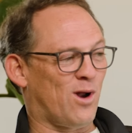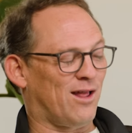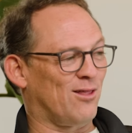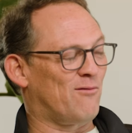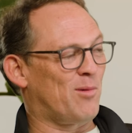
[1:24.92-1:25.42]
what
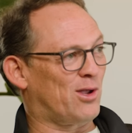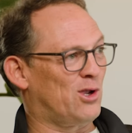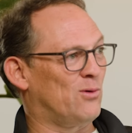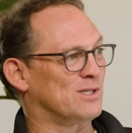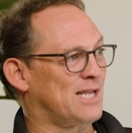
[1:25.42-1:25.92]
I love about
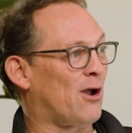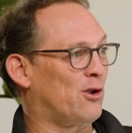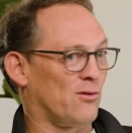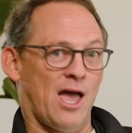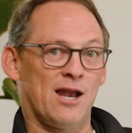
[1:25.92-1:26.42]
you is now
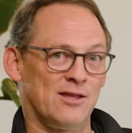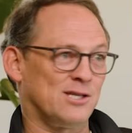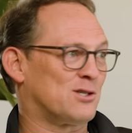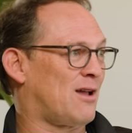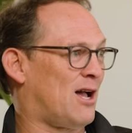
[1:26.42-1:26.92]
you're the head of
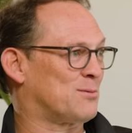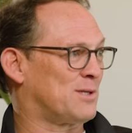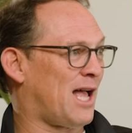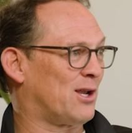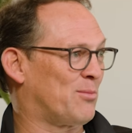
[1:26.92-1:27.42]
these
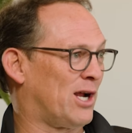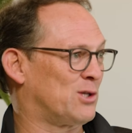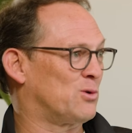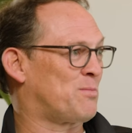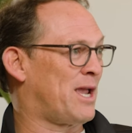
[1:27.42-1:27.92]
hospitality
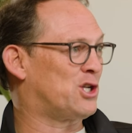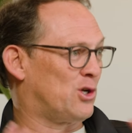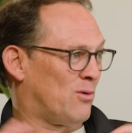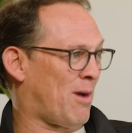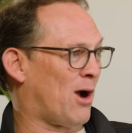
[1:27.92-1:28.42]
brands, which makes
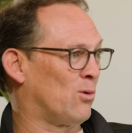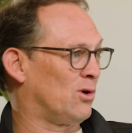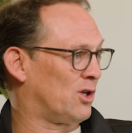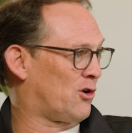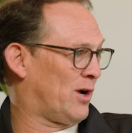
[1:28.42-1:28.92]
you, in my
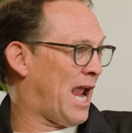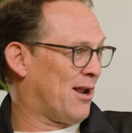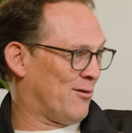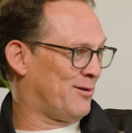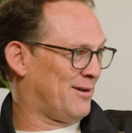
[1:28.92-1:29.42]
world, a creative.